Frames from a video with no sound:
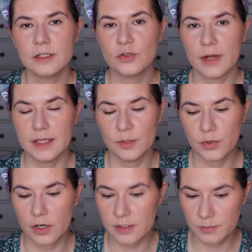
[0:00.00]
try their
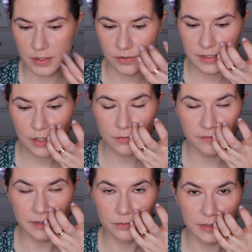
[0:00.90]
product because they are
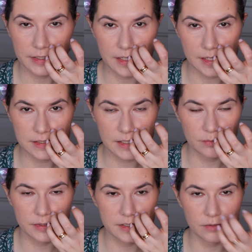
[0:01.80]
really nice.
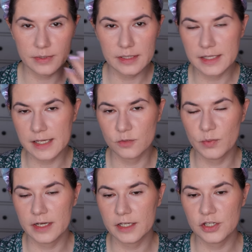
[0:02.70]
Uh, it's a really nice
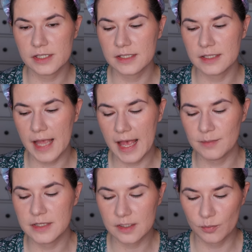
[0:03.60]
brand. I just
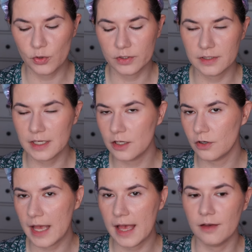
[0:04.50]
am disappointed they
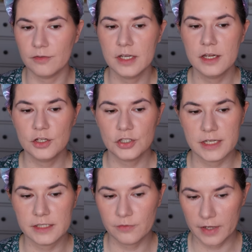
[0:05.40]
don't have
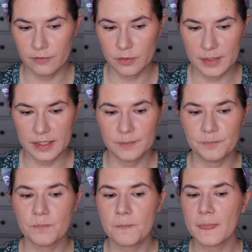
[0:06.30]
shades for everybody.
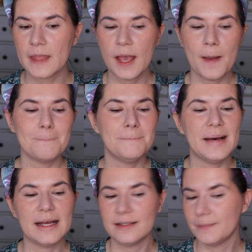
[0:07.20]

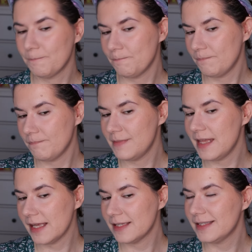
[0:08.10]
But
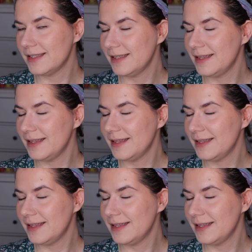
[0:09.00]
that's